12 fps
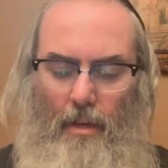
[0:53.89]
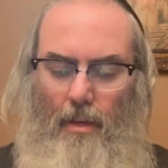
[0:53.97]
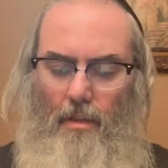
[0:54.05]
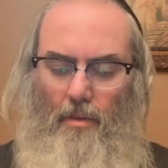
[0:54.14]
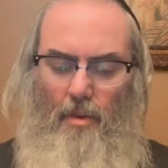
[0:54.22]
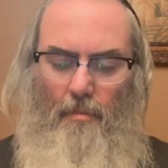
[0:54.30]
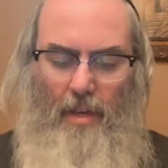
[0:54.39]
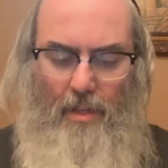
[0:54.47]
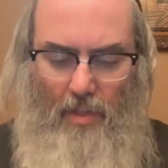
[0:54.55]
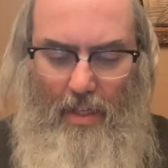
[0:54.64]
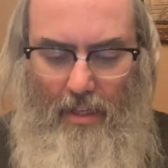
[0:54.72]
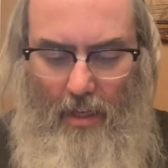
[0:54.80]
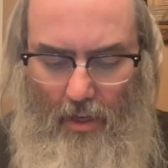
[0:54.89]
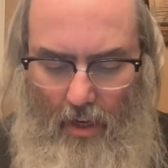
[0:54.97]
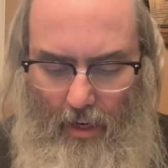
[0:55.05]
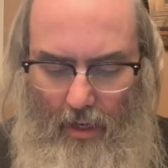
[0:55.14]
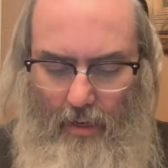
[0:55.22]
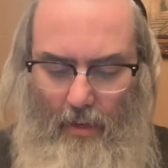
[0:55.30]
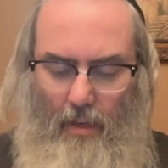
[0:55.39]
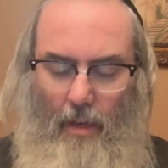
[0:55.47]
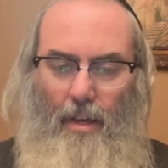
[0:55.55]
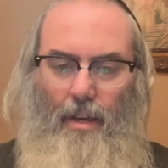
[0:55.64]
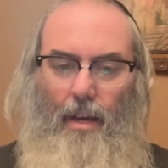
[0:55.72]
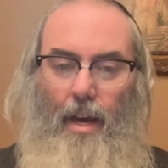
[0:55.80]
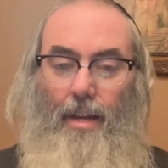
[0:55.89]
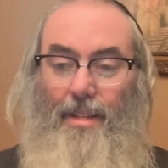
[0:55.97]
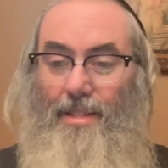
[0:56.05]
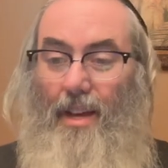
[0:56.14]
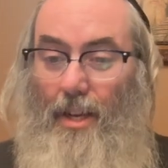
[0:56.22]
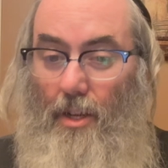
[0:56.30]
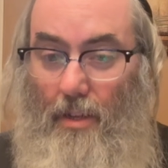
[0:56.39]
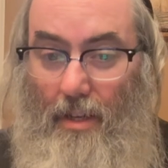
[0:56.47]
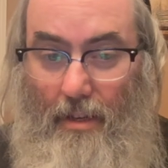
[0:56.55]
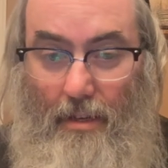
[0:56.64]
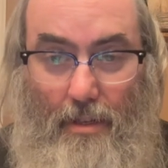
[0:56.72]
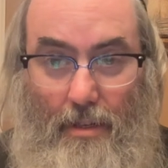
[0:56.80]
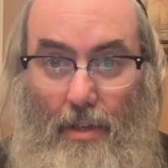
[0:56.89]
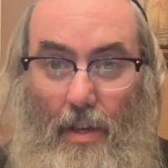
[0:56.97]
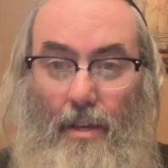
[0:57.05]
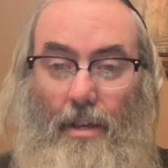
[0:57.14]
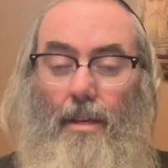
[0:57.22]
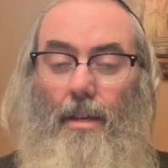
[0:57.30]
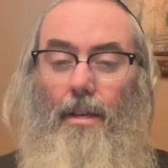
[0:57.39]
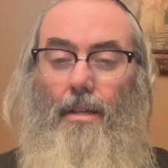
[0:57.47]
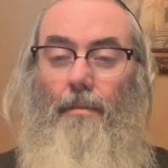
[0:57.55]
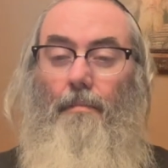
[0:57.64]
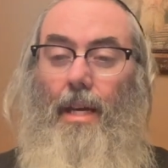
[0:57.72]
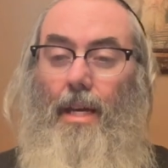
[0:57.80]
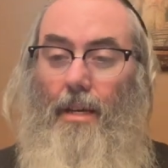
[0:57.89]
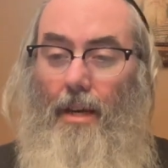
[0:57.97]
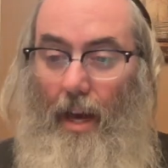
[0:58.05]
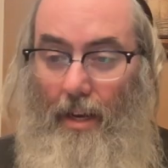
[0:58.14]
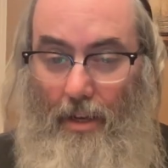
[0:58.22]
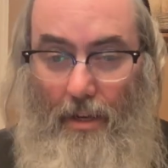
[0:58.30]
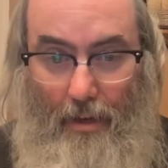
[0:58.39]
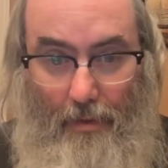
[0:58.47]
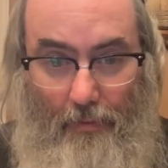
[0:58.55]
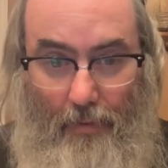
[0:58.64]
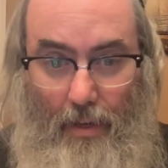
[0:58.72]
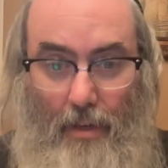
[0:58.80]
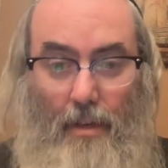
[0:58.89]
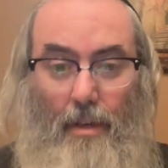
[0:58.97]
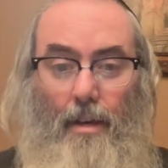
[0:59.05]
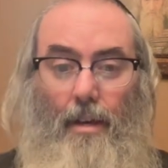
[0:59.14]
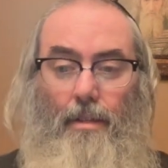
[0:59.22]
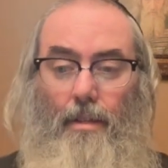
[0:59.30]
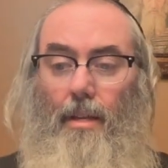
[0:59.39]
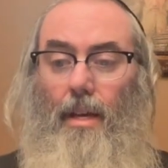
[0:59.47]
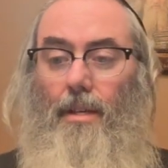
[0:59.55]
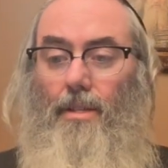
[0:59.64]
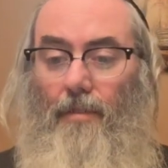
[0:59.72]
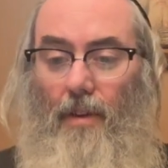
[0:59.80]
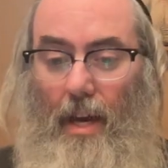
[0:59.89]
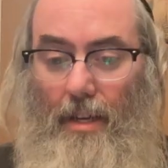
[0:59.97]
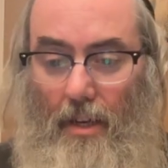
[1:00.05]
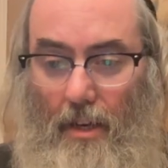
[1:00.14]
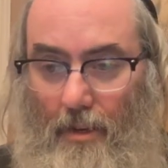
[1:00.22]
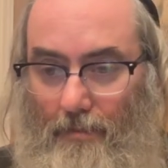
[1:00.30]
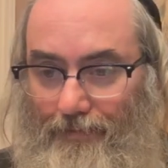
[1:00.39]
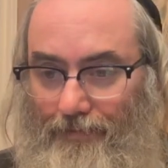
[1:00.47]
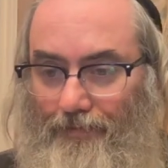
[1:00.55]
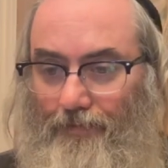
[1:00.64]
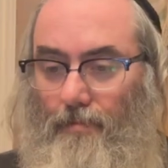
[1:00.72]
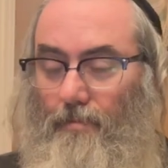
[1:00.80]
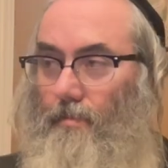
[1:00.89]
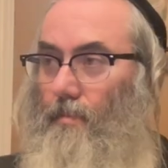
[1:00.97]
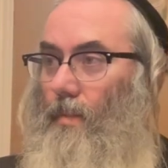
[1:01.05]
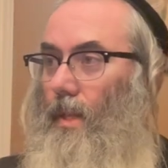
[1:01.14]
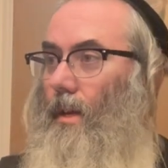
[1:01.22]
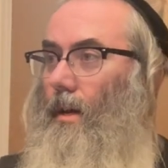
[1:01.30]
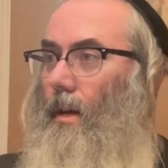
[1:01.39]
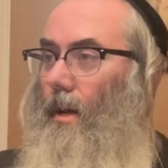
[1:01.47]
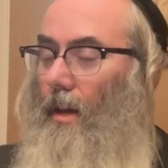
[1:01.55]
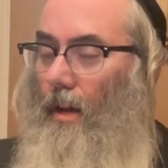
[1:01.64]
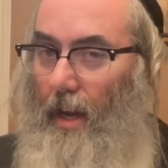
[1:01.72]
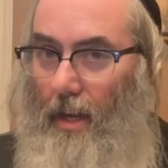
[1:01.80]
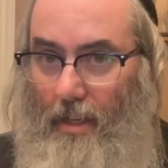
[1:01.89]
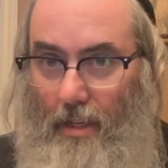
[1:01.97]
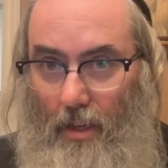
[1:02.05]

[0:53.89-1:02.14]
Torah Beis in Tinyana, and its title is Yemei Chanuka, the days of Chanuka. And